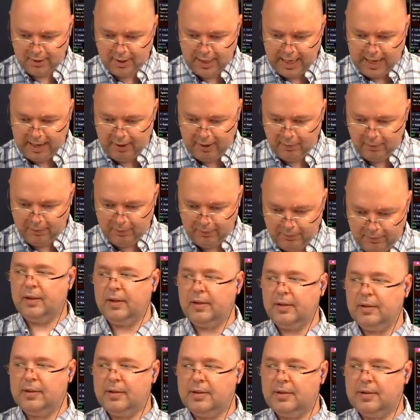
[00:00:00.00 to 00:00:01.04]
now.
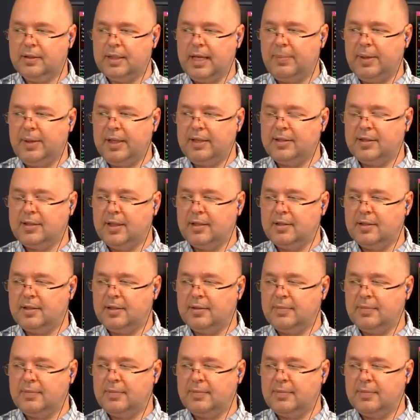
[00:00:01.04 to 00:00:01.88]
Does that make sense?